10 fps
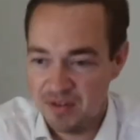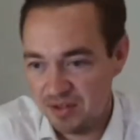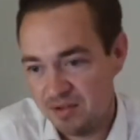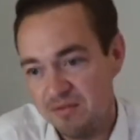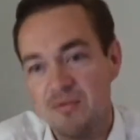
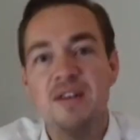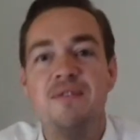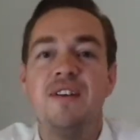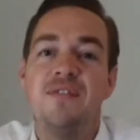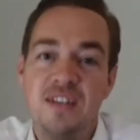
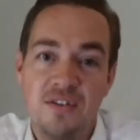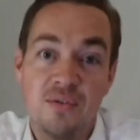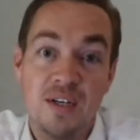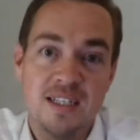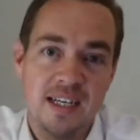350 to
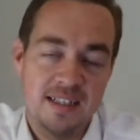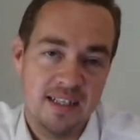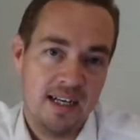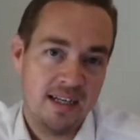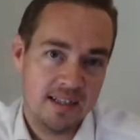360,
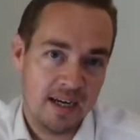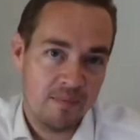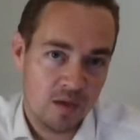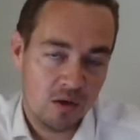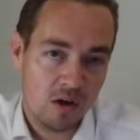let's say.
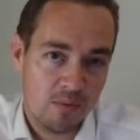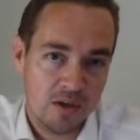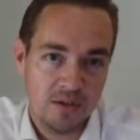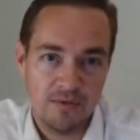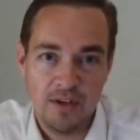The guide price
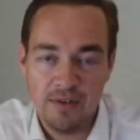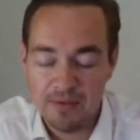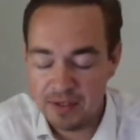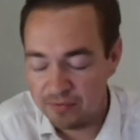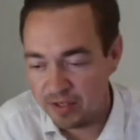was 350
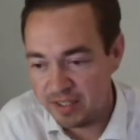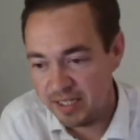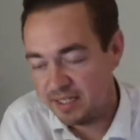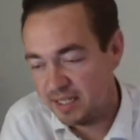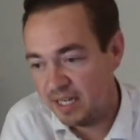to
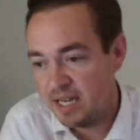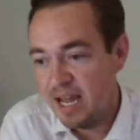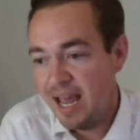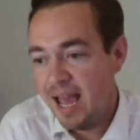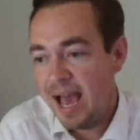360.
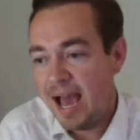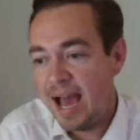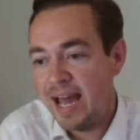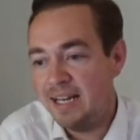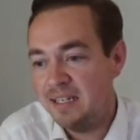
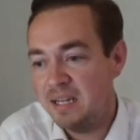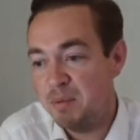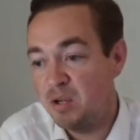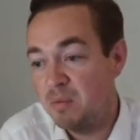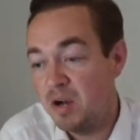And they've been on
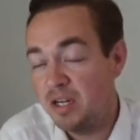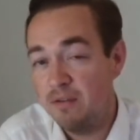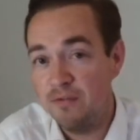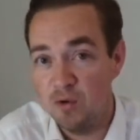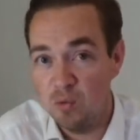the market
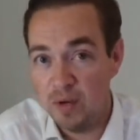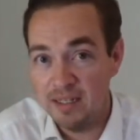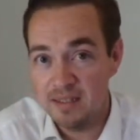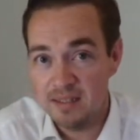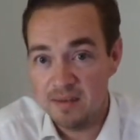4
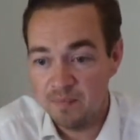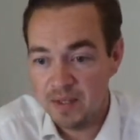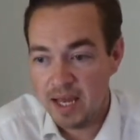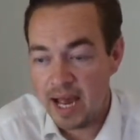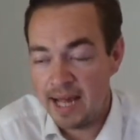weeks,
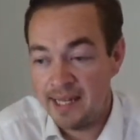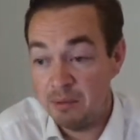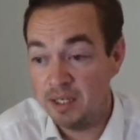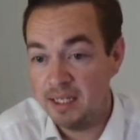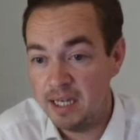and they were going
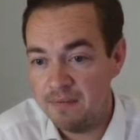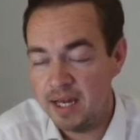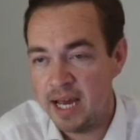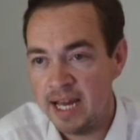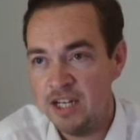to give their
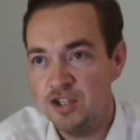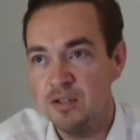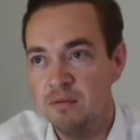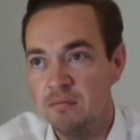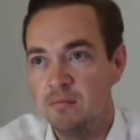agent
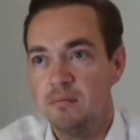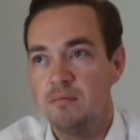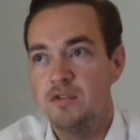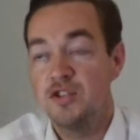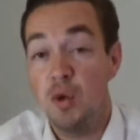
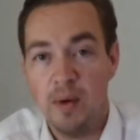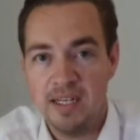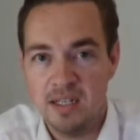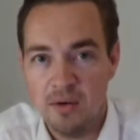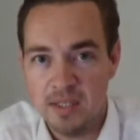2 weeks
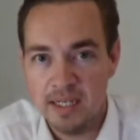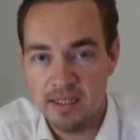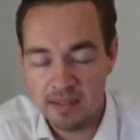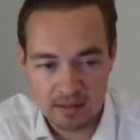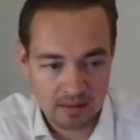
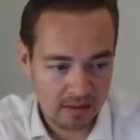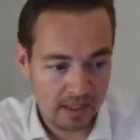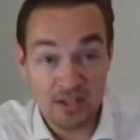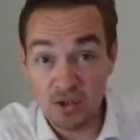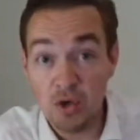notice in
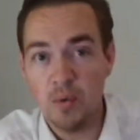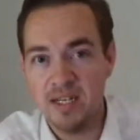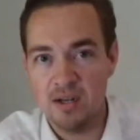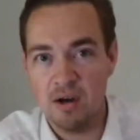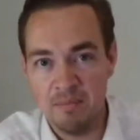2 weeks'
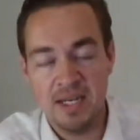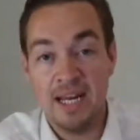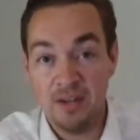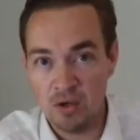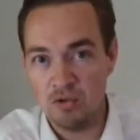time to end
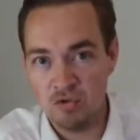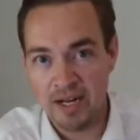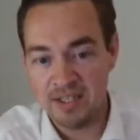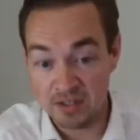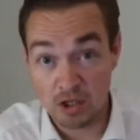the
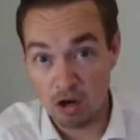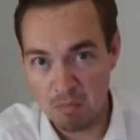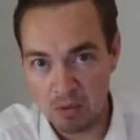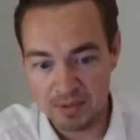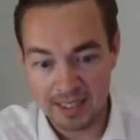contract to go
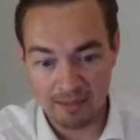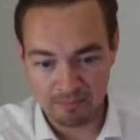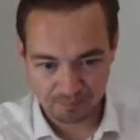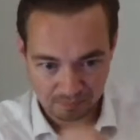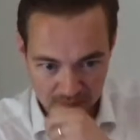multi,
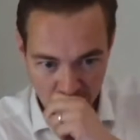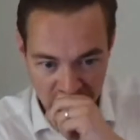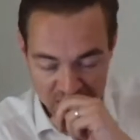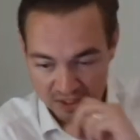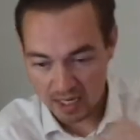
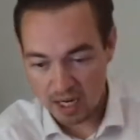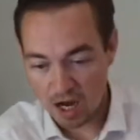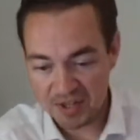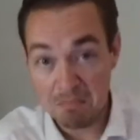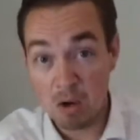which I
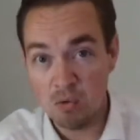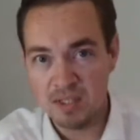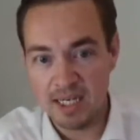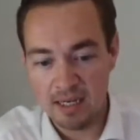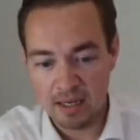think
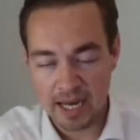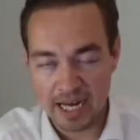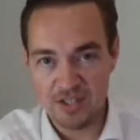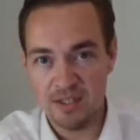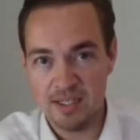
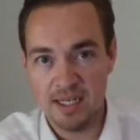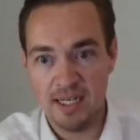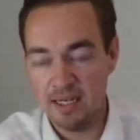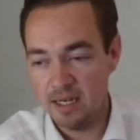multi-agency,